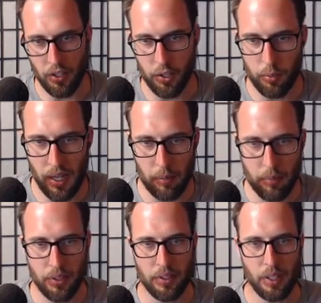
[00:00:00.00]
on her
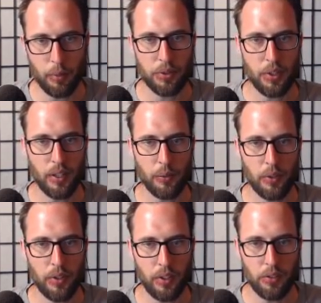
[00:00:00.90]
property that were staying
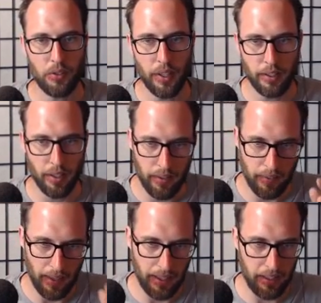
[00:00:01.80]
with her. Like,
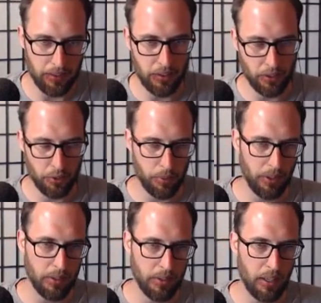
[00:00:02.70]
that is an
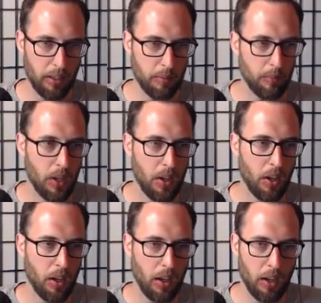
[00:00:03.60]
experience that
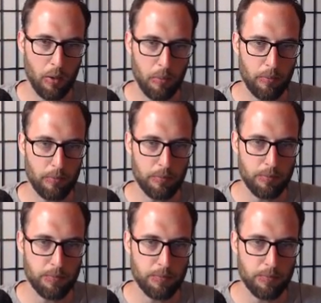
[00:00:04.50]
I'm